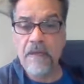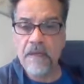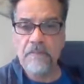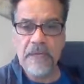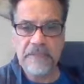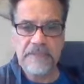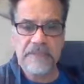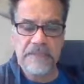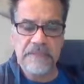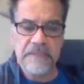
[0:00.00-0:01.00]
But
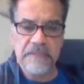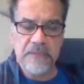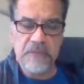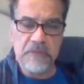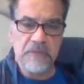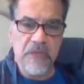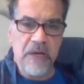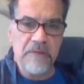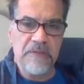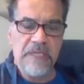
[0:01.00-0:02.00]
you
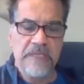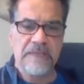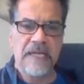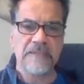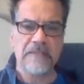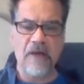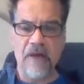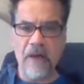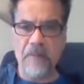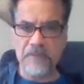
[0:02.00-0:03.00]
know that
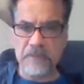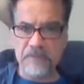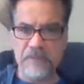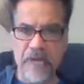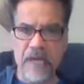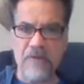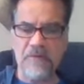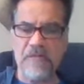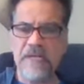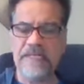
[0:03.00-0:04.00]
up to now,
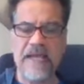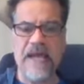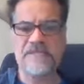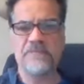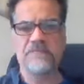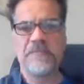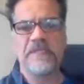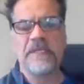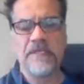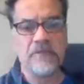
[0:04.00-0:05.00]
you
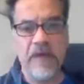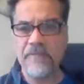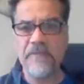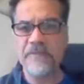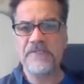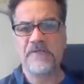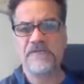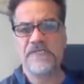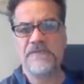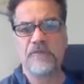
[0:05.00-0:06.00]
haven't been
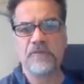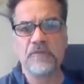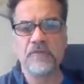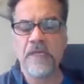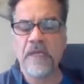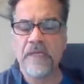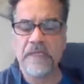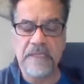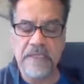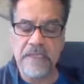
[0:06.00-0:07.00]
successful
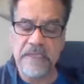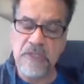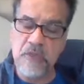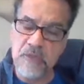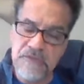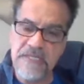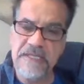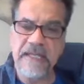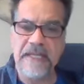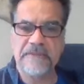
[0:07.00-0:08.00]
in using
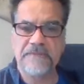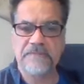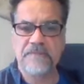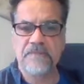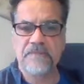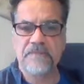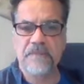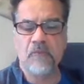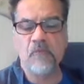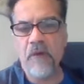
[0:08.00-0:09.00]
that.
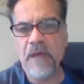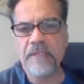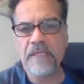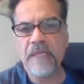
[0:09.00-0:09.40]
Why?